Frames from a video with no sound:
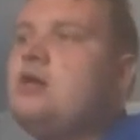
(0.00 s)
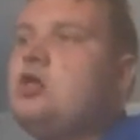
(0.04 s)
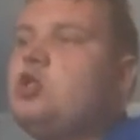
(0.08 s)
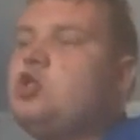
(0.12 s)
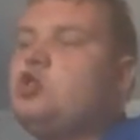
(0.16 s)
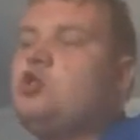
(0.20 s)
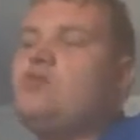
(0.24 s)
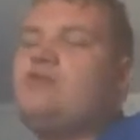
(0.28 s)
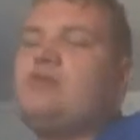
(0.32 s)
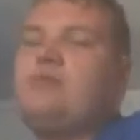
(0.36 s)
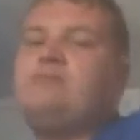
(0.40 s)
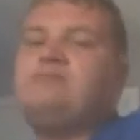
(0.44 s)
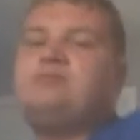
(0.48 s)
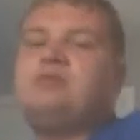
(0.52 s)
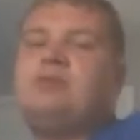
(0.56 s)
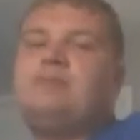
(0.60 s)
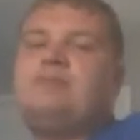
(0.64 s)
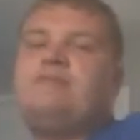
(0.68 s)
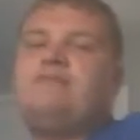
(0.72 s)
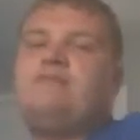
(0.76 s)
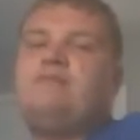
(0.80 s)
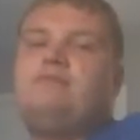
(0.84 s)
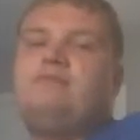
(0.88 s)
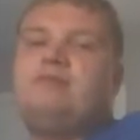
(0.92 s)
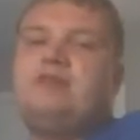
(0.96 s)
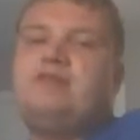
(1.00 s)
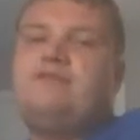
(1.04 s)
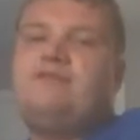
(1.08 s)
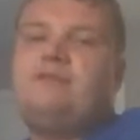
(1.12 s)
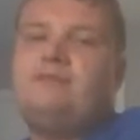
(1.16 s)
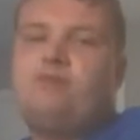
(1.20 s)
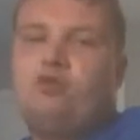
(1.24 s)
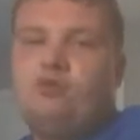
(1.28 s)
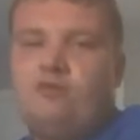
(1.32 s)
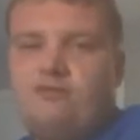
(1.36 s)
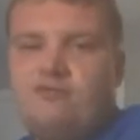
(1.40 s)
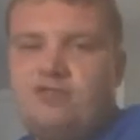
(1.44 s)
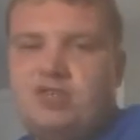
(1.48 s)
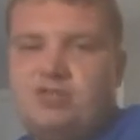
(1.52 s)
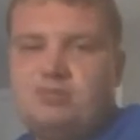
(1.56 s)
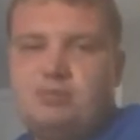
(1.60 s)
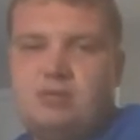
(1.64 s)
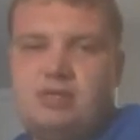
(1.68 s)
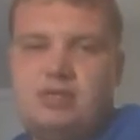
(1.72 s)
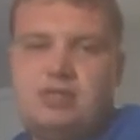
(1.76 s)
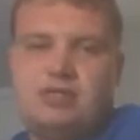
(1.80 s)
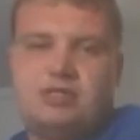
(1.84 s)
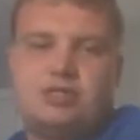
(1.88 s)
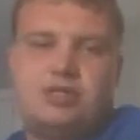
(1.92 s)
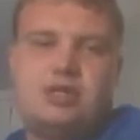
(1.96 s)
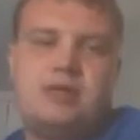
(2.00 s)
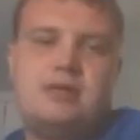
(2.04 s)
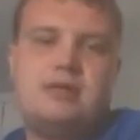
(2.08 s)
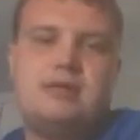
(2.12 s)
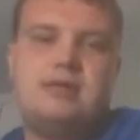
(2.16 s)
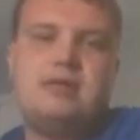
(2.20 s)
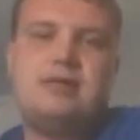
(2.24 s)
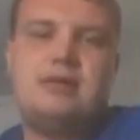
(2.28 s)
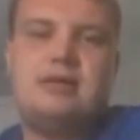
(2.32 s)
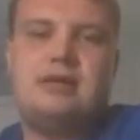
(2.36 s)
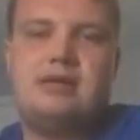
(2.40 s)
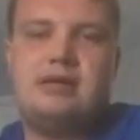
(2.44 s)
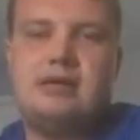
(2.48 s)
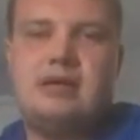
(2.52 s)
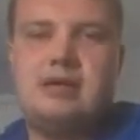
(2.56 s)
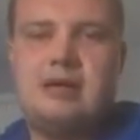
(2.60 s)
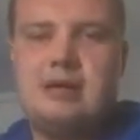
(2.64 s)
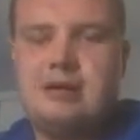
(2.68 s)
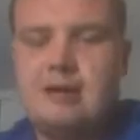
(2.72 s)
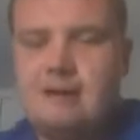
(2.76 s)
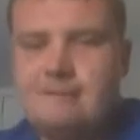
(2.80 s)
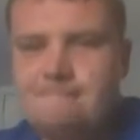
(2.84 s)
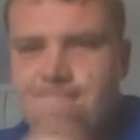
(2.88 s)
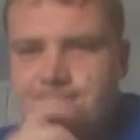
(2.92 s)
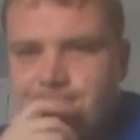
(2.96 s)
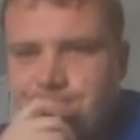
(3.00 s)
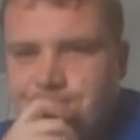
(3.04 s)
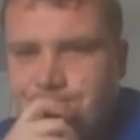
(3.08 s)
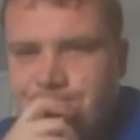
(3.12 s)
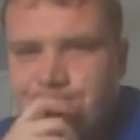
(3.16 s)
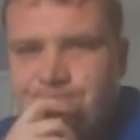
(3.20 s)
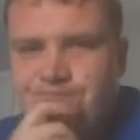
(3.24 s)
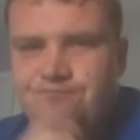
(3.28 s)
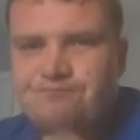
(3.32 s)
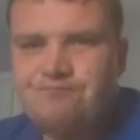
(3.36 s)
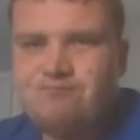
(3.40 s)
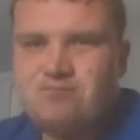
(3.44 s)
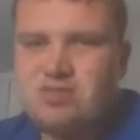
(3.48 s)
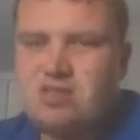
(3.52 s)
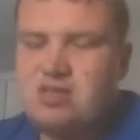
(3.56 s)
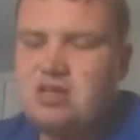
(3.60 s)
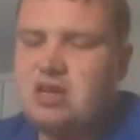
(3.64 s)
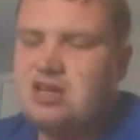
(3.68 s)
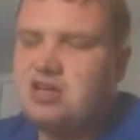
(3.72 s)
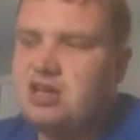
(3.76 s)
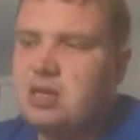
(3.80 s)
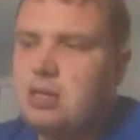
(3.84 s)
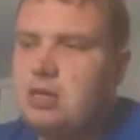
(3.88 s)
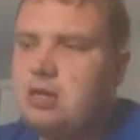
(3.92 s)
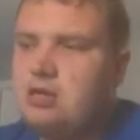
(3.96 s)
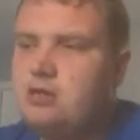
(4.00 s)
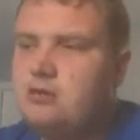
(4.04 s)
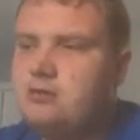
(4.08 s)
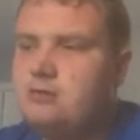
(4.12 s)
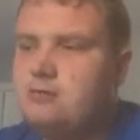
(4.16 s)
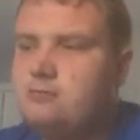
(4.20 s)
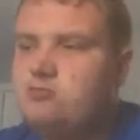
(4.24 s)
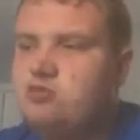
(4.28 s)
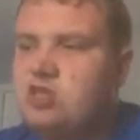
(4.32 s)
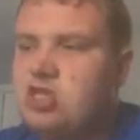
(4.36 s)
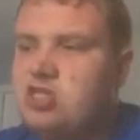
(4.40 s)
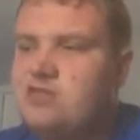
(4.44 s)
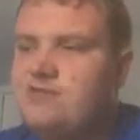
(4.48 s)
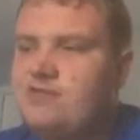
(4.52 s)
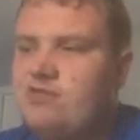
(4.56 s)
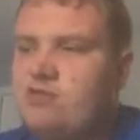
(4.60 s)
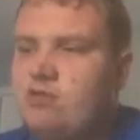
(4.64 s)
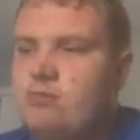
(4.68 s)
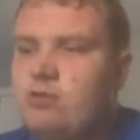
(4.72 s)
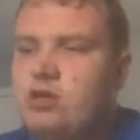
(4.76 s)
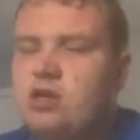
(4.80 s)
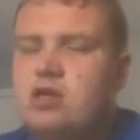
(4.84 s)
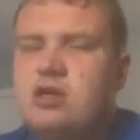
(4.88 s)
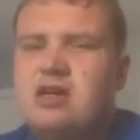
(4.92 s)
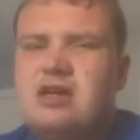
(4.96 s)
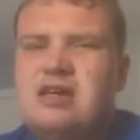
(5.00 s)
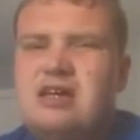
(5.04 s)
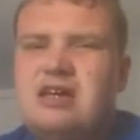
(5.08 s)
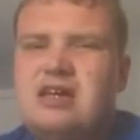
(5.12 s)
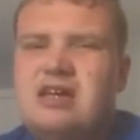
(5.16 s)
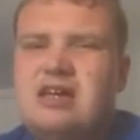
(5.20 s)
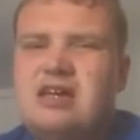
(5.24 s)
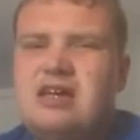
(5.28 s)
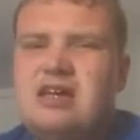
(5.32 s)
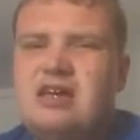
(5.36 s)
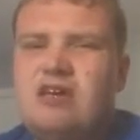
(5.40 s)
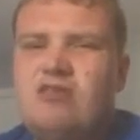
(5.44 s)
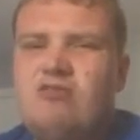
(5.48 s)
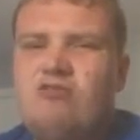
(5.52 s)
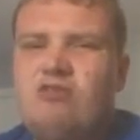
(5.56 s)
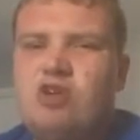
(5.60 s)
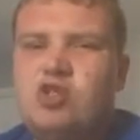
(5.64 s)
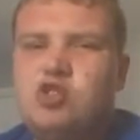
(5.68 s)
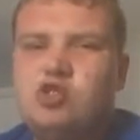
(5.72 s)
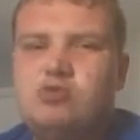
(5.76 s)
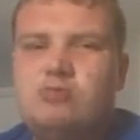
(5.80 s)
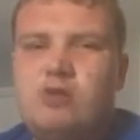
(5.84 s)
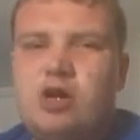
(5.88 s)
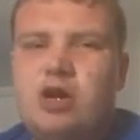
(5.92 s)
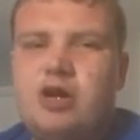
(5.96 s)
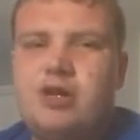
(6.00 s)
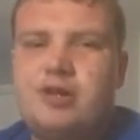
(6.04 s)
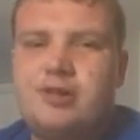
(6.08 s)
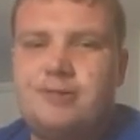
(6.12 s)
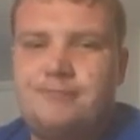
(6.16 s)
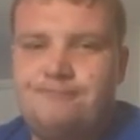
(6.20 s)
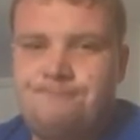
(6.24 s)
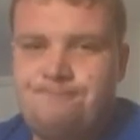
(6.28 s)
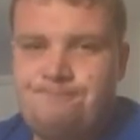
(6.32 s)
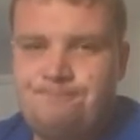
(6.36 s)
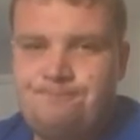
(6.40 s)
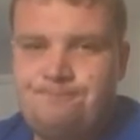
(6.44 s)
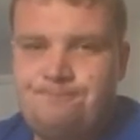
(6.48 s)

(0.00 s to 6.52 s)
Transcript: So thumbs up from me for both of these players. Another transfer rumour, Russell Martin.